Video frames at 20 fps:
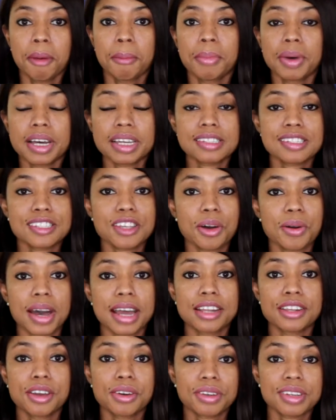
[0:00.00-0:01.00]
But so
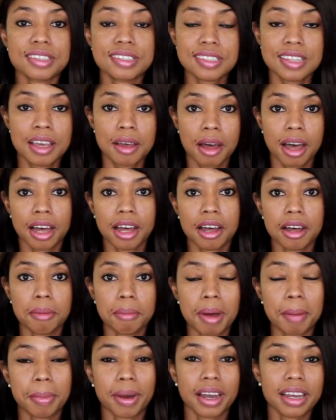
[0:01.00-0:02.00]
I noticed
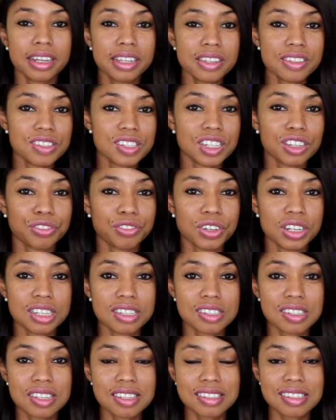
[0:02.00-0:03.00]
my body is
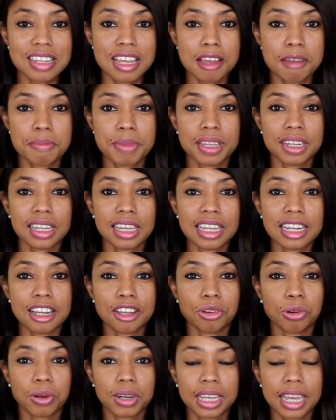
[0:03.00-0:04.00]
different since I've been
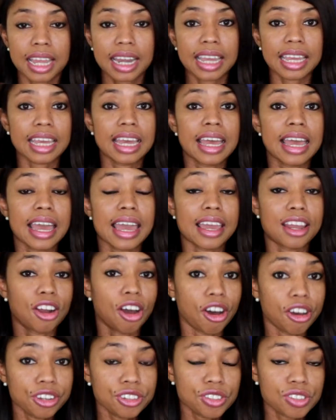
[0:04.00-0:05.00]
eating organic. And
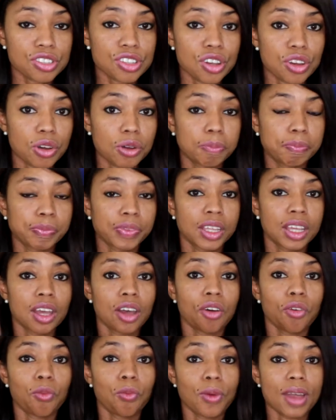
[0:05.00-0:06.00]
also
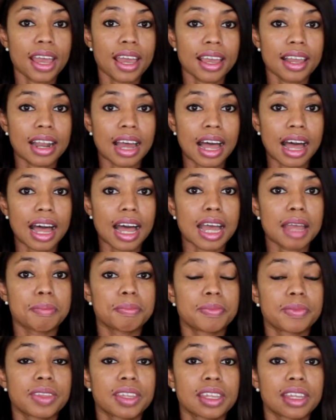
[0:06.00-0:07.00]
when
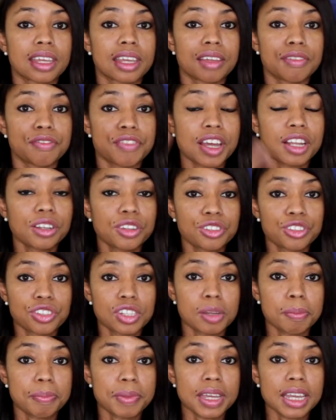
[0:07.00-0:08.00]
I'm
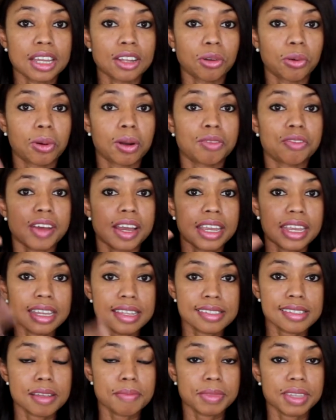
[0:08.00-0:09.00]
fellowshipping or if I
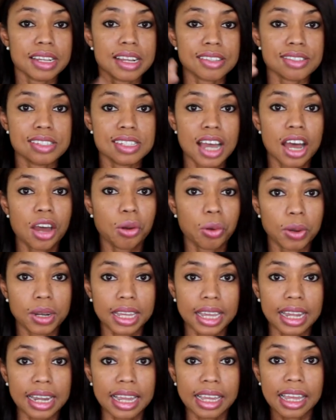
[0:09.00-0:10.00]
eat something that's not
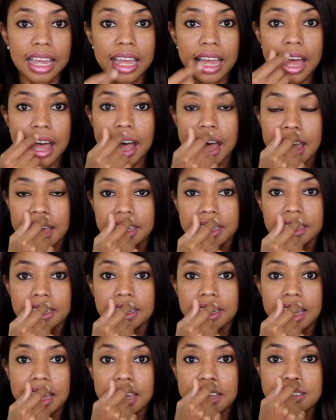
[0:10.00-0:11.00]
organic, I
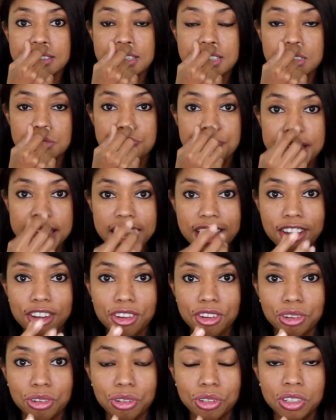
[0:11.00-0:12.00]
can
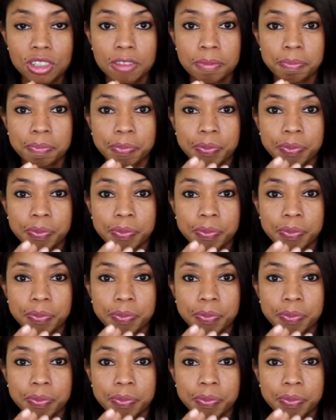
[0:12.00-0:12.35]
smell